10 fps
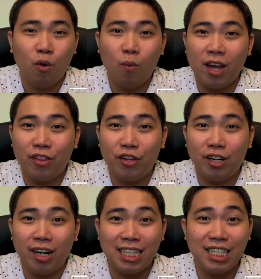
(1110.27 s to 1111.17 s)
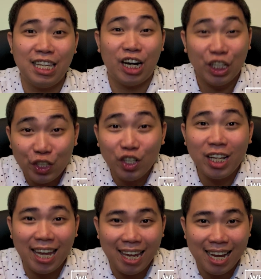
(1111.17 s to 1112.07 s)
whether it's the
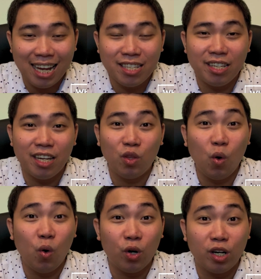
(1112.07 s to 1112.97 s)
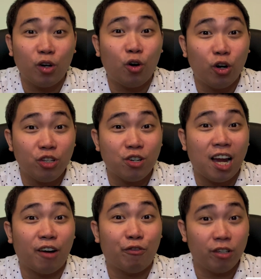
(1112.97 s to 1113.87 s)
underlying asset or a
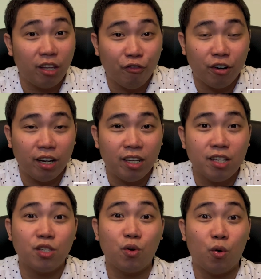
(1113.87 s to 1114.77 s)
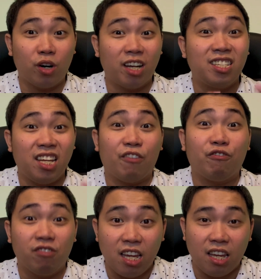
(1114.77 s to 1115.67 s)
contract for difference or a
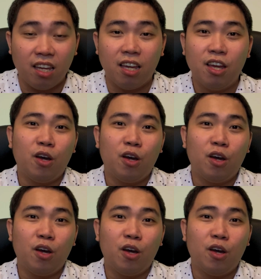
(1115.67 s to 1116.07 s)
CFD,